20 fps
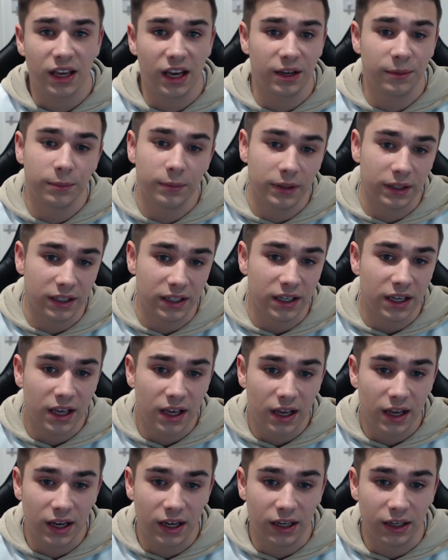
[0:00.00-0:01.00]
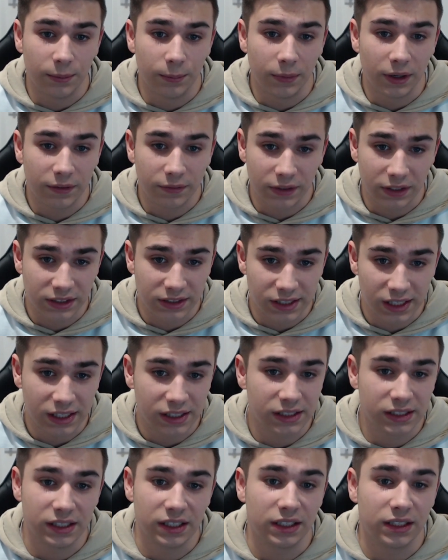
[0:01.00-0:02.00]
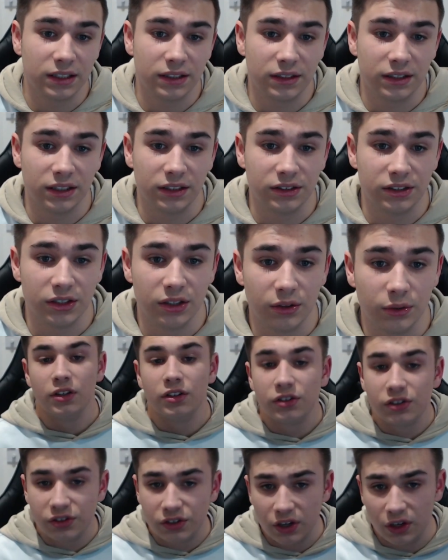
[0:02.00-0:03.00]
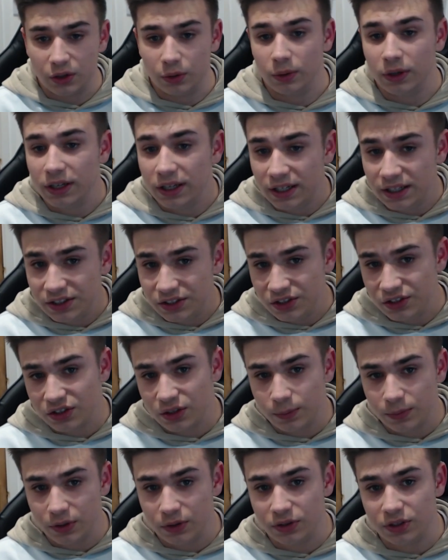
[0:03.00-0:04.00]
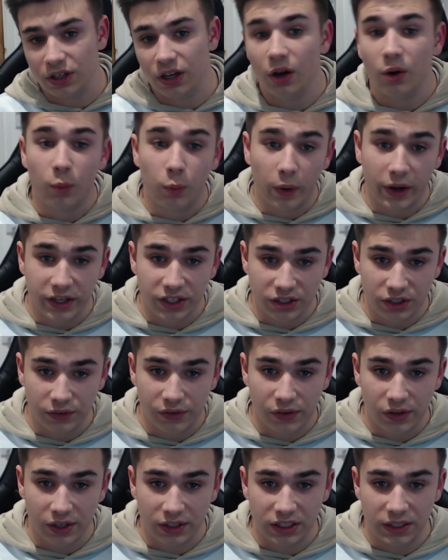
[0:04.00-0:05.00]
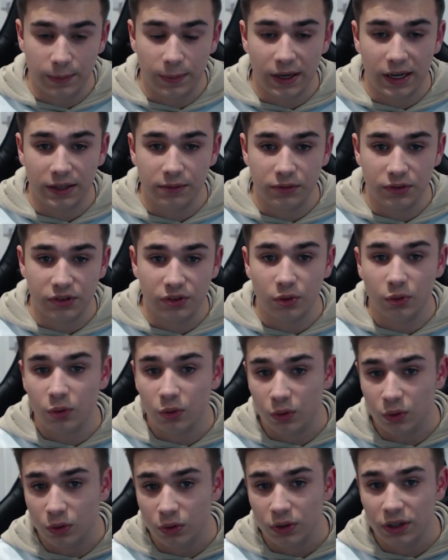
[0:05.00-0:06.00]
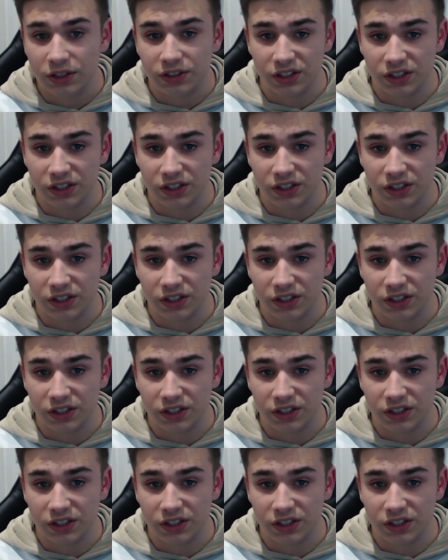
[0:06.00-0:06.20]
can be a fantastic thing to do. So, is this computer a waste of £30, or